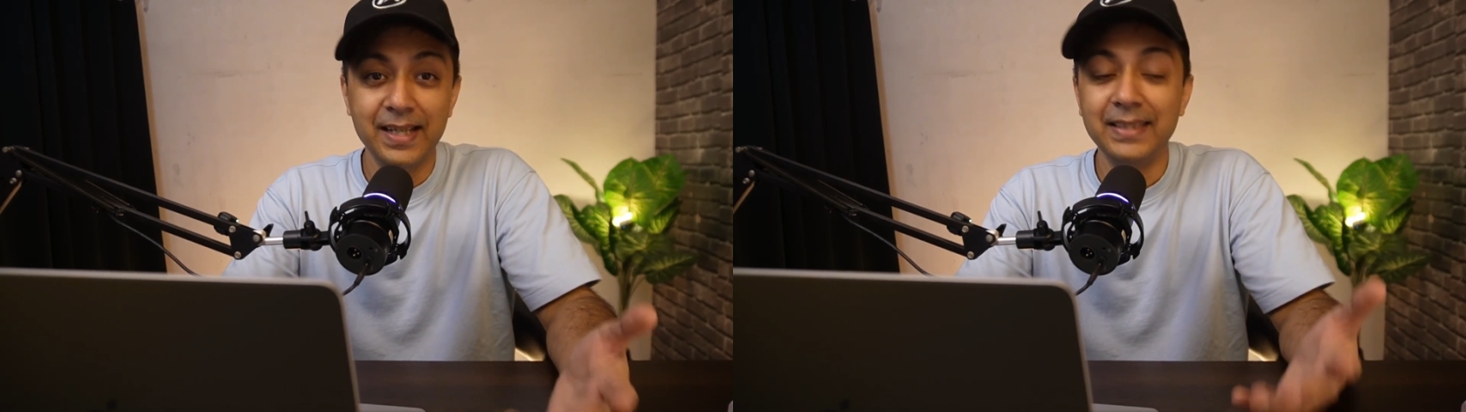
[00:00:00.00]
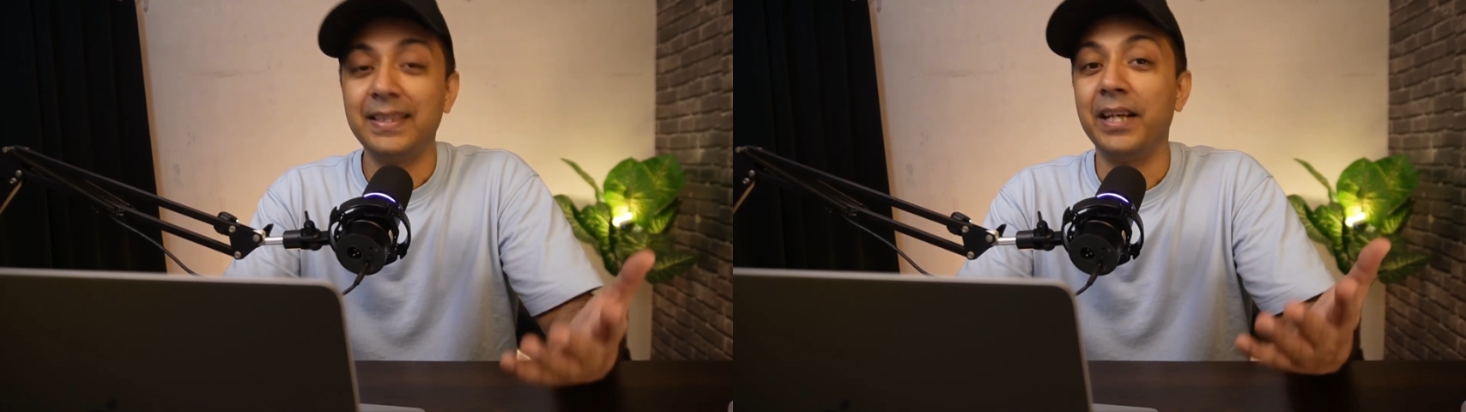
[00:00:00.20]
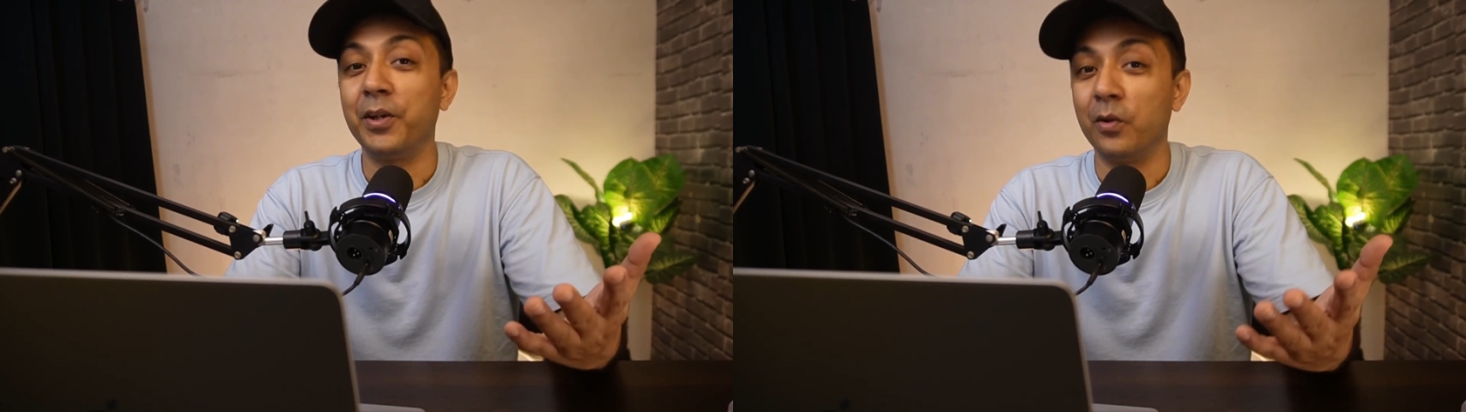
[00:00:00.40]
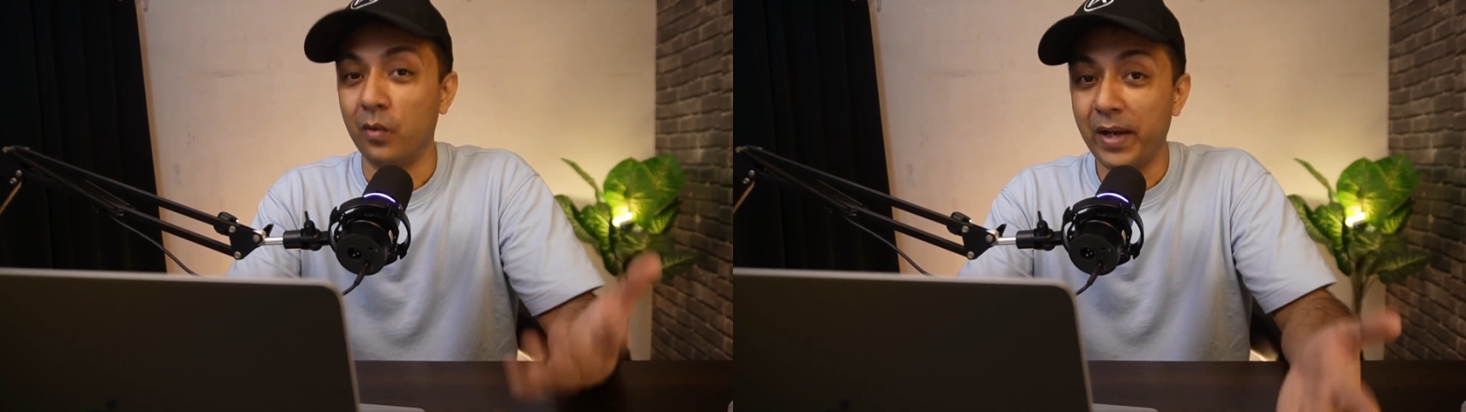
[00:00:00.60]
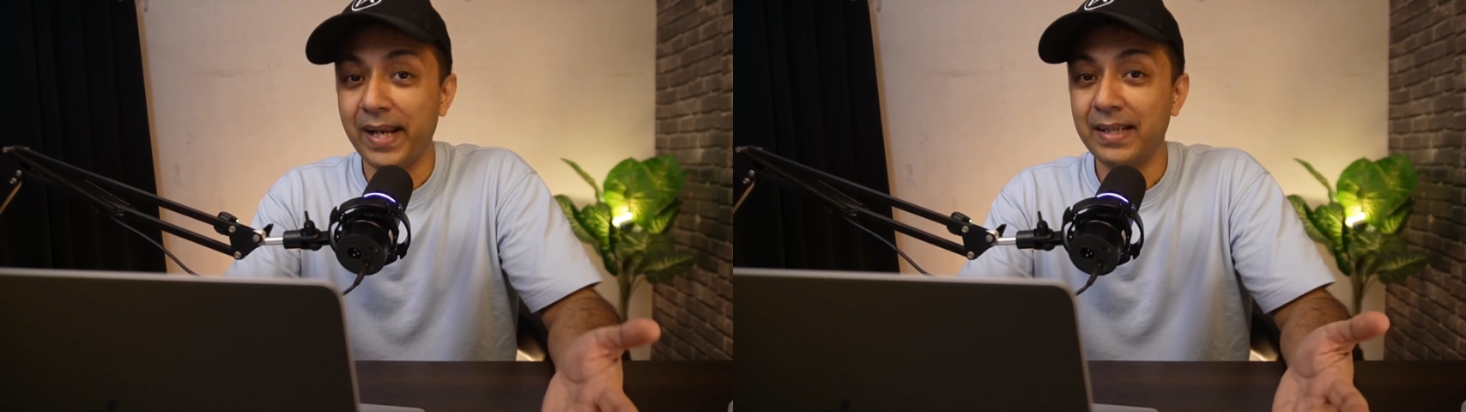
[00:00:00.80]
set your
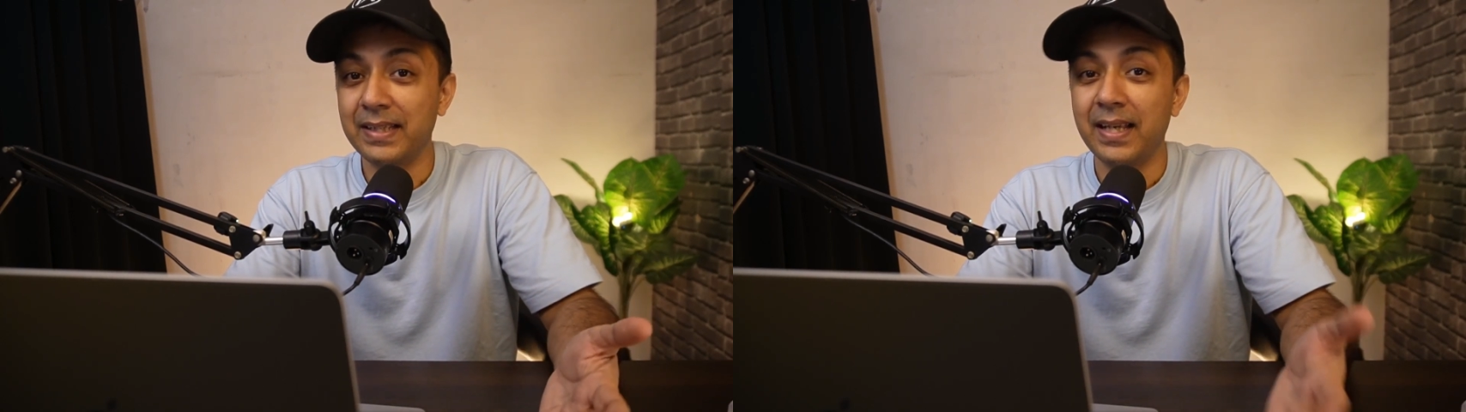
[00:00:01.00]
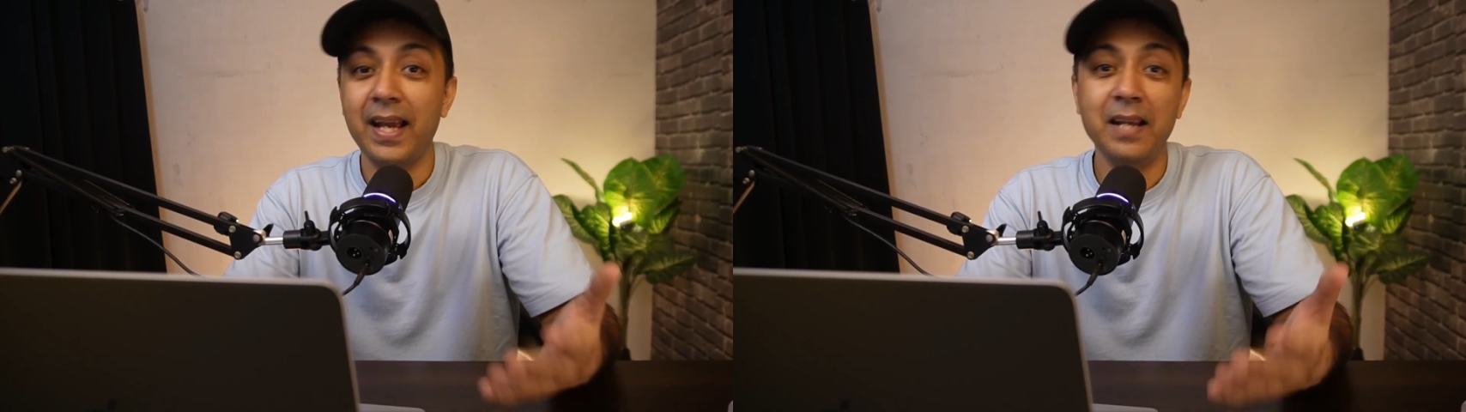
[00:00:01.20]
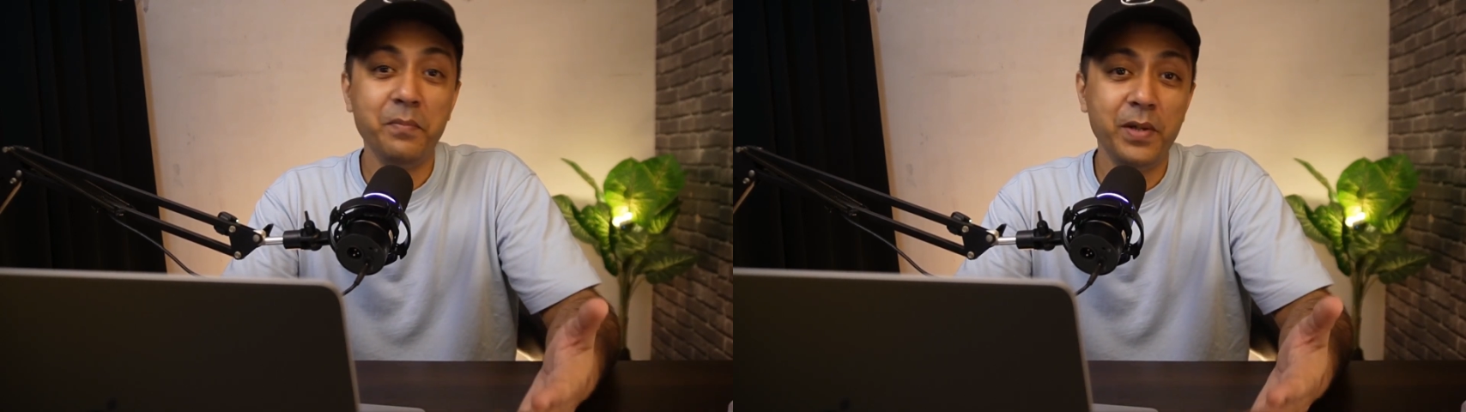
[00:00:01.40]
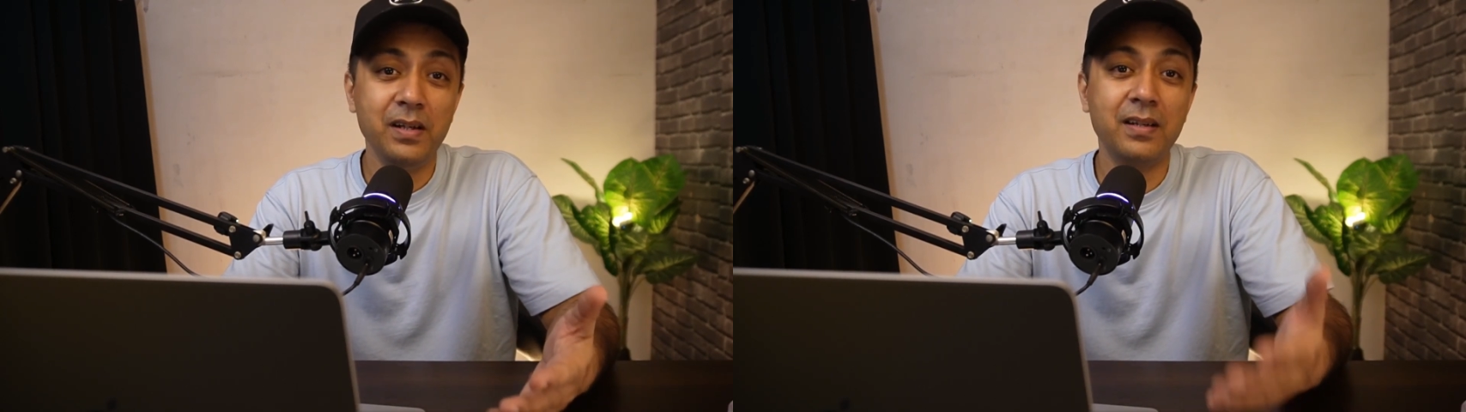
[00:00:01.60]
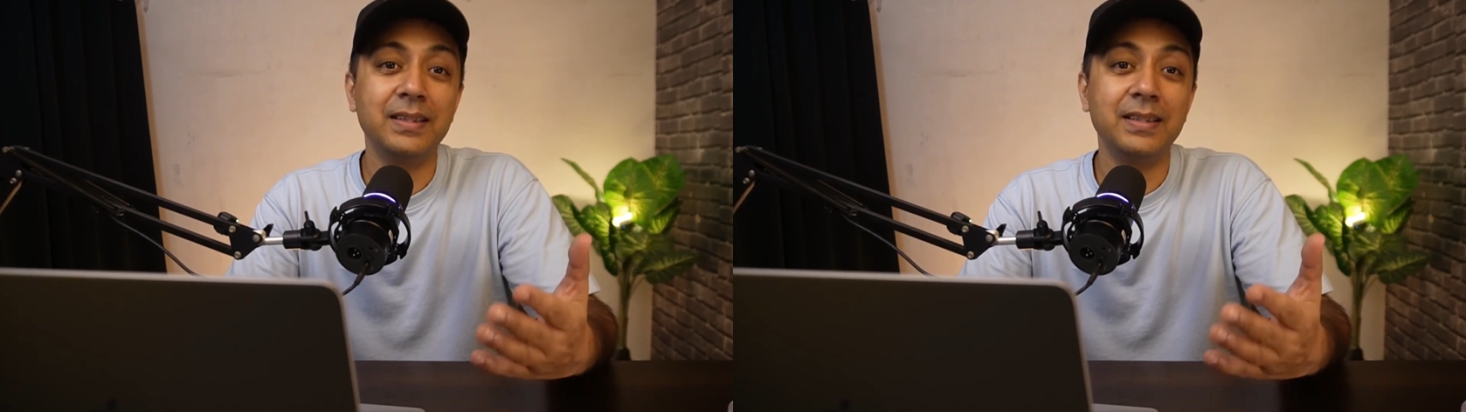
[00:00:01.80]
rates, and build a